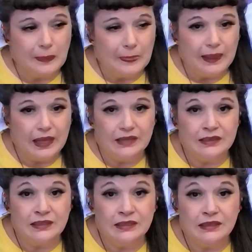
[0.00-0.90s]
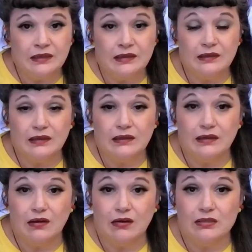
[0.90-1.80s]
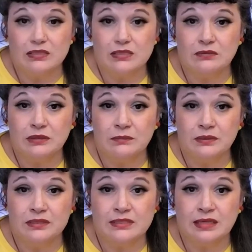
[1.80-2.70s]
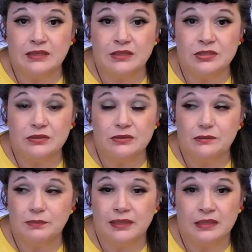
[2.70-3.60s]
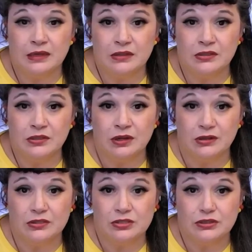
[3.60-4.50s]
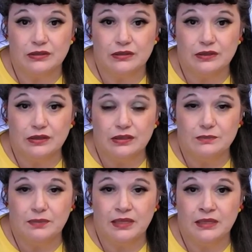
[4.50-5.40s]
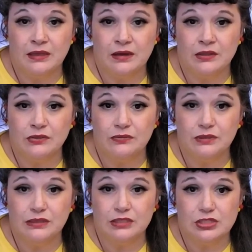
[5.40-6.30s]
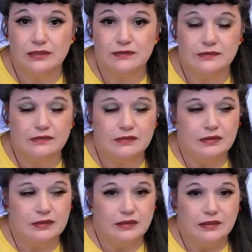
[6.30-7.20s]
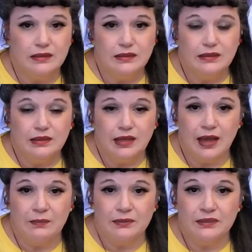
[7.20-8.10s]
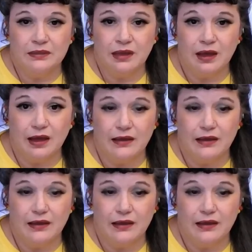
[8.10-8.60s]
And then also in Burnside too, depending on your culture, depending on your religion. It happened a lot.